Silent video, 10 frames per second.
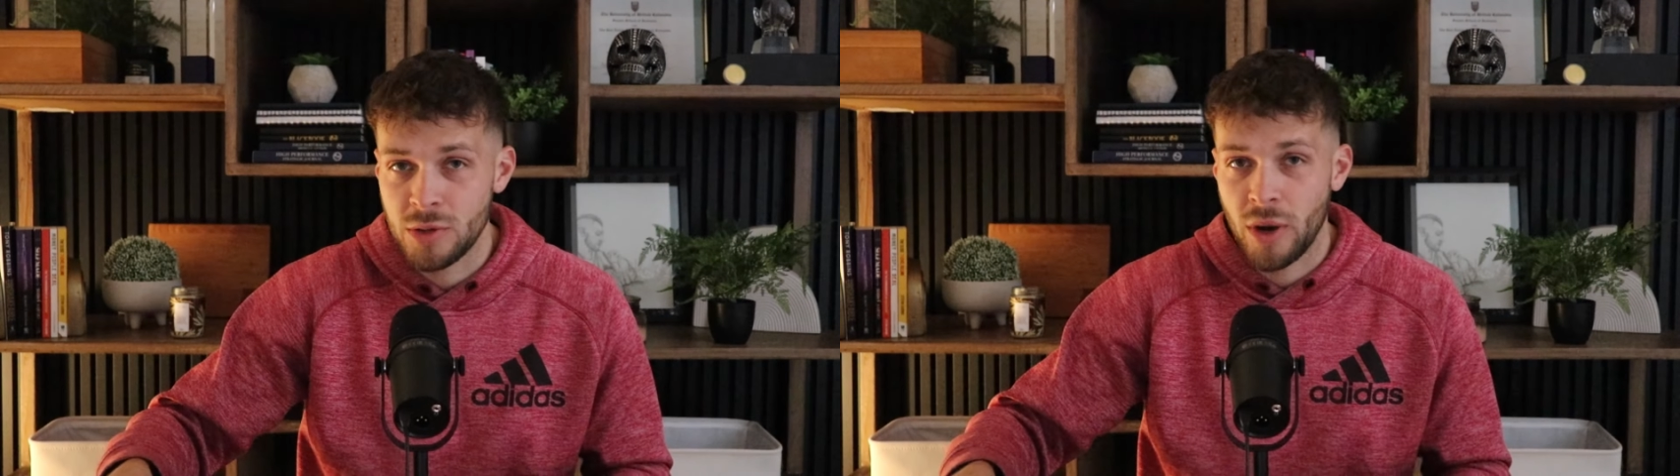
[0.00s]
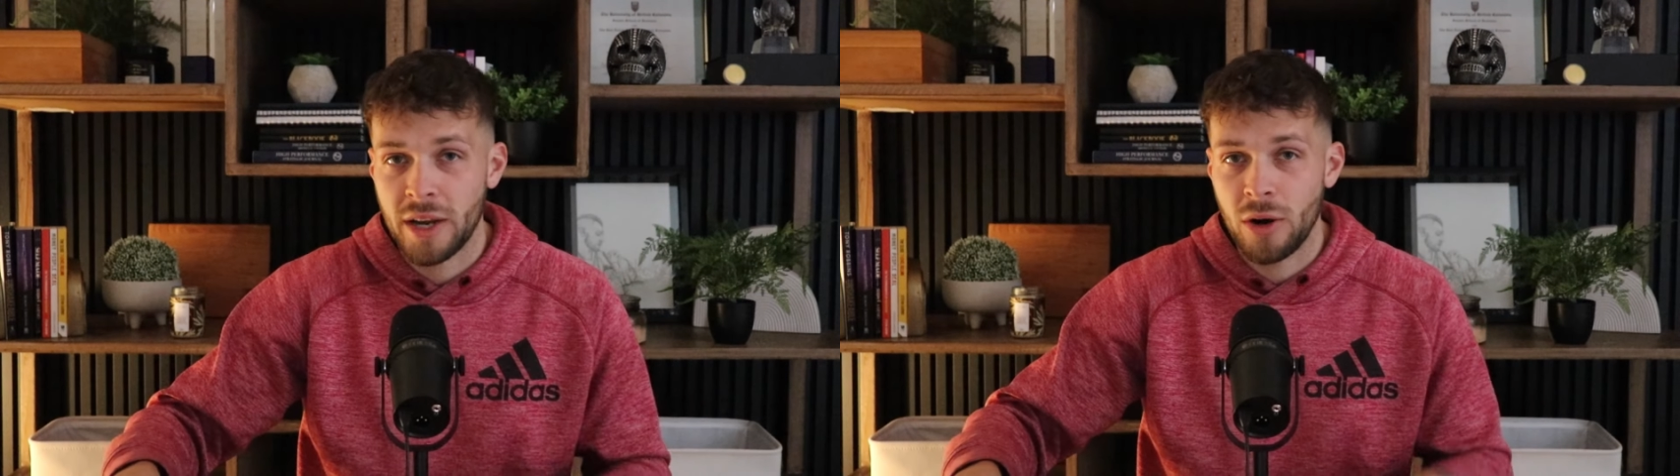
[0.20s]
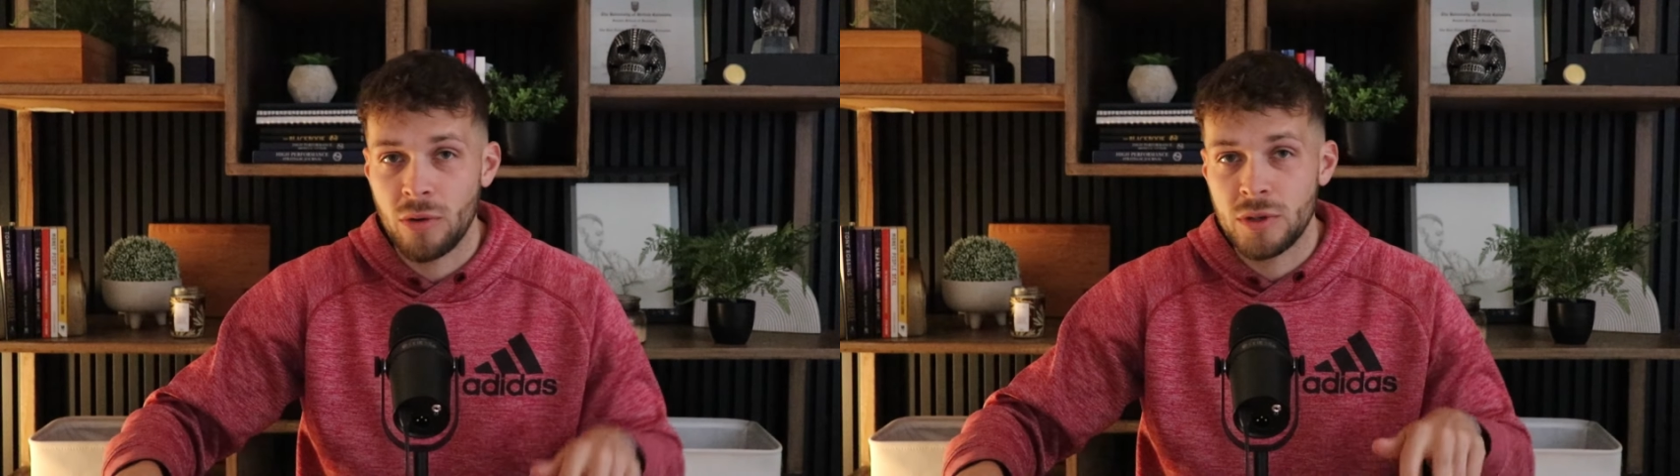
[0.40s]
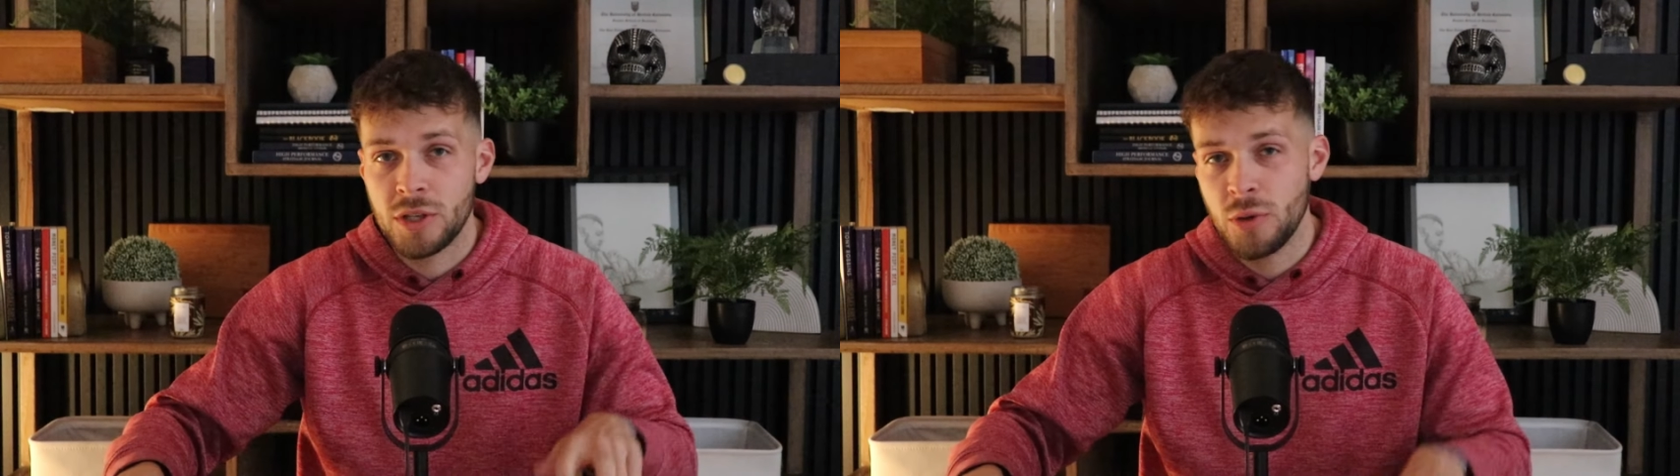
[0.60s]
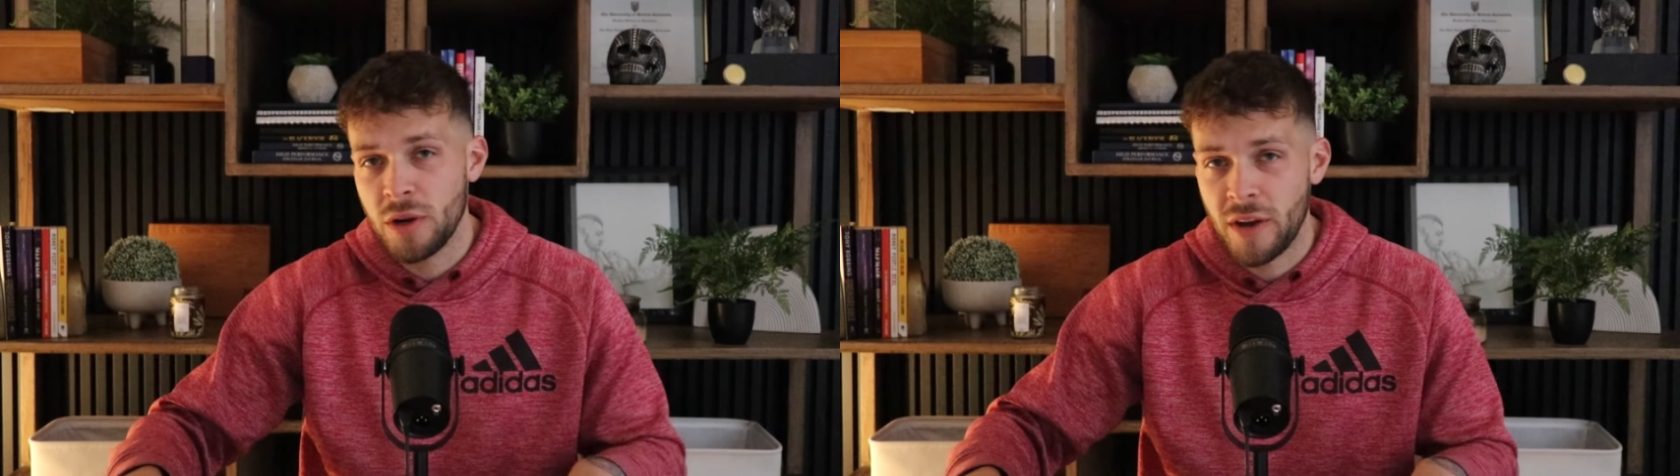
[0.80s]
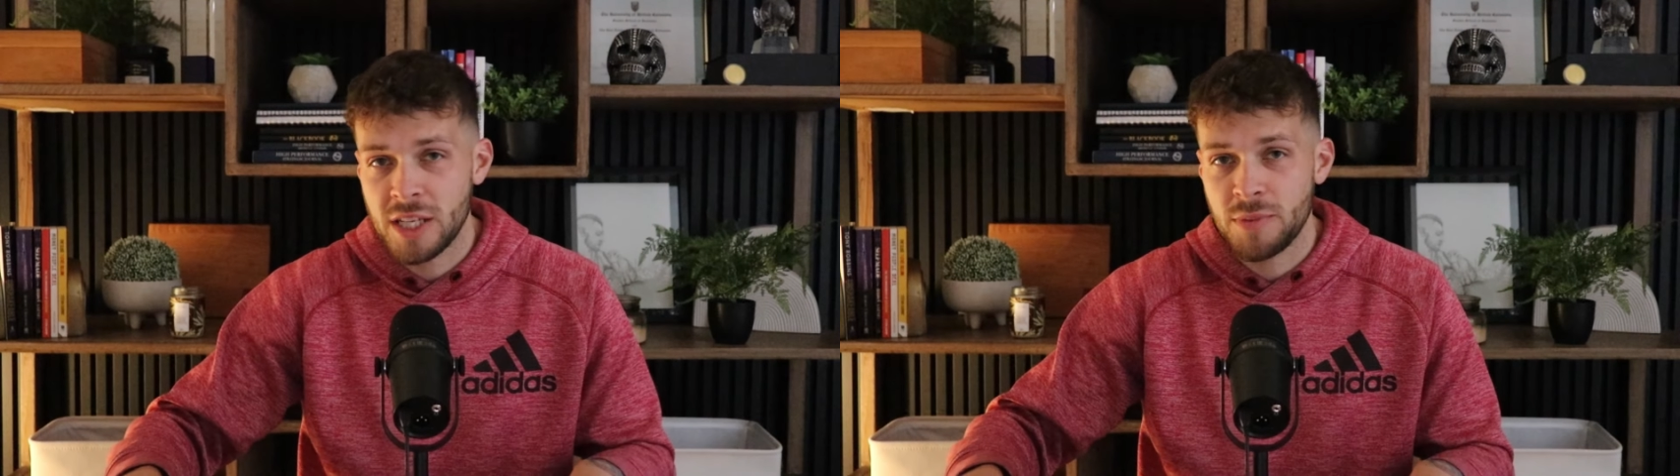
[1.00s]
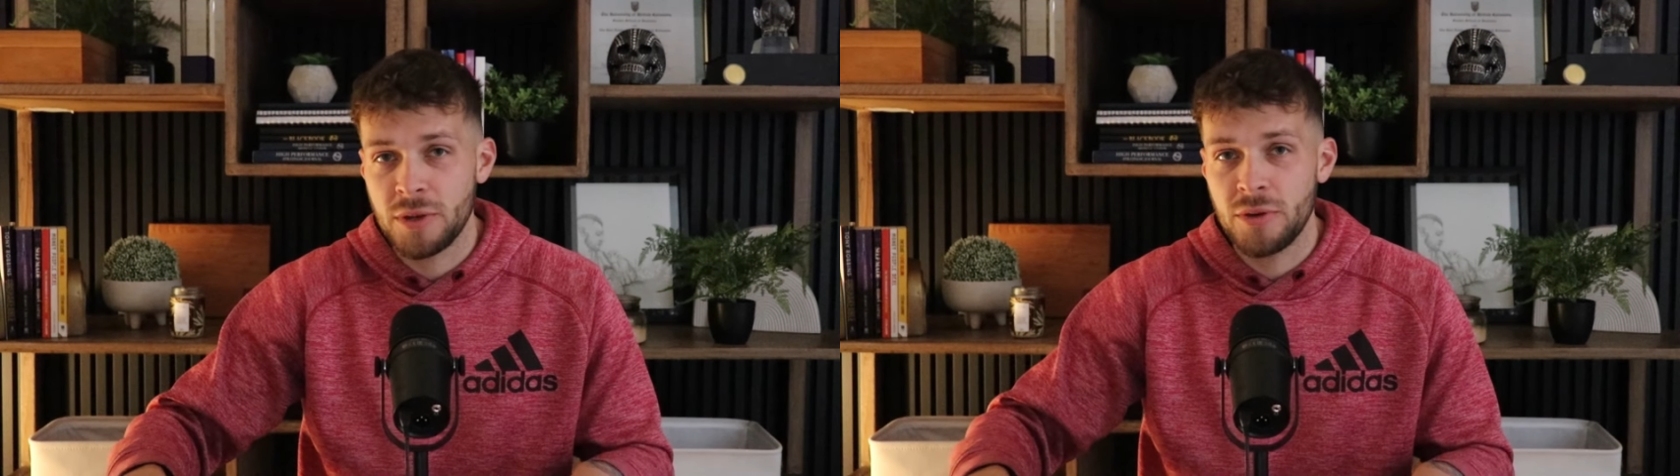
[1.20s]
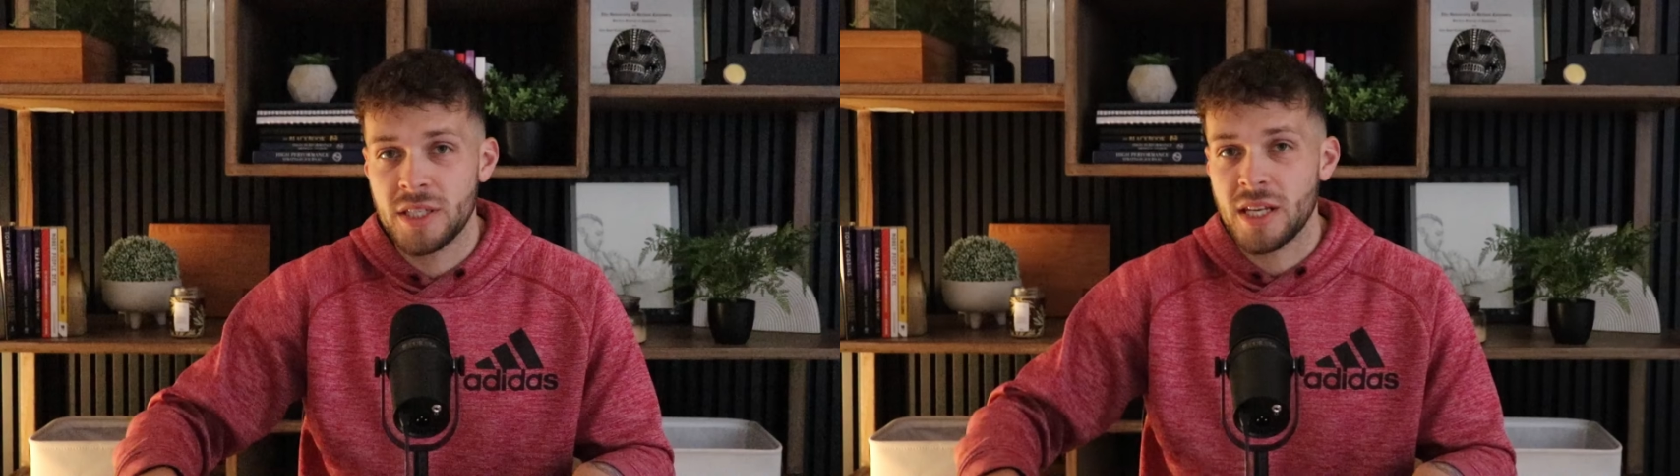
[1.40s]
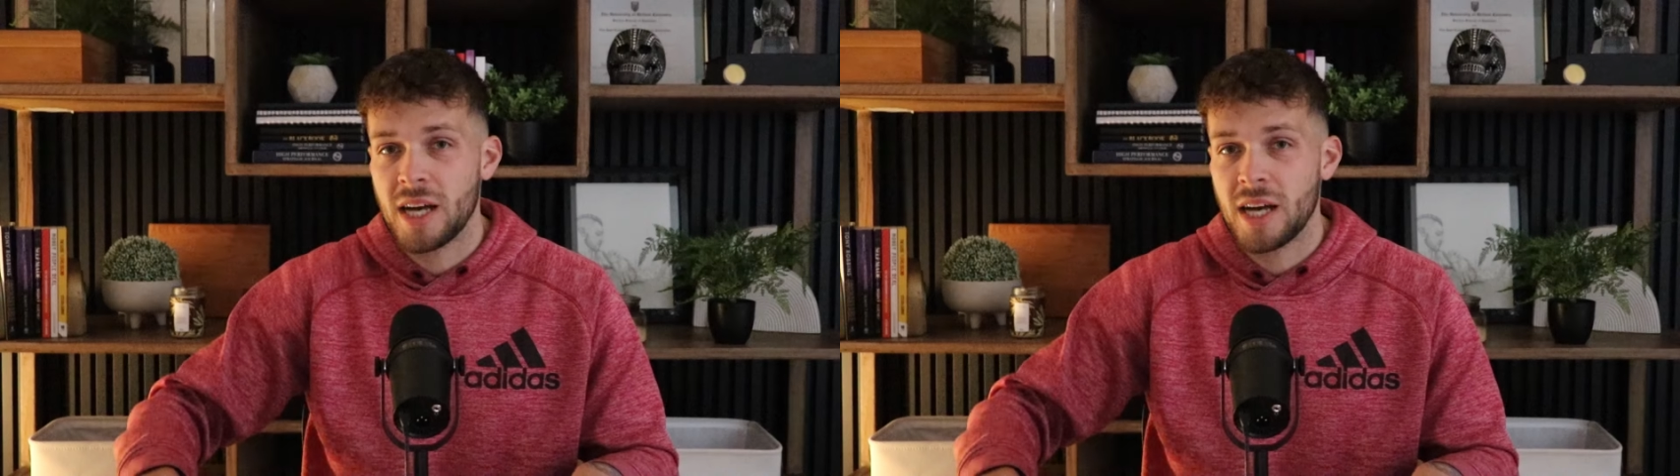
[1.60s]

So I could own two investment units